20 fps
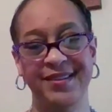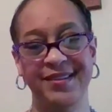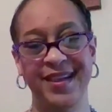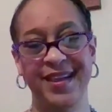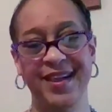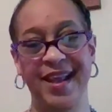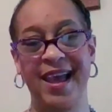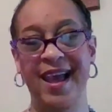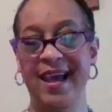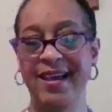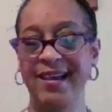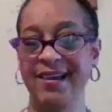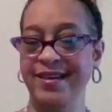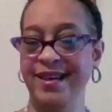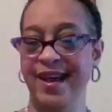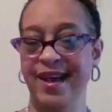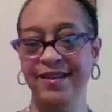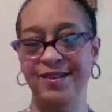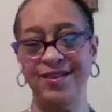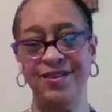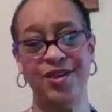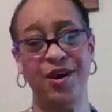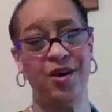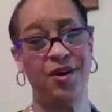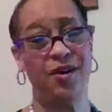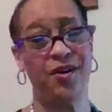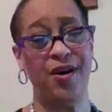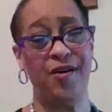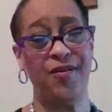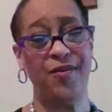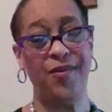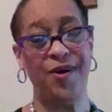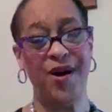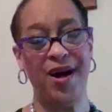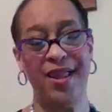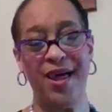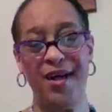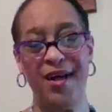And had it not started off well,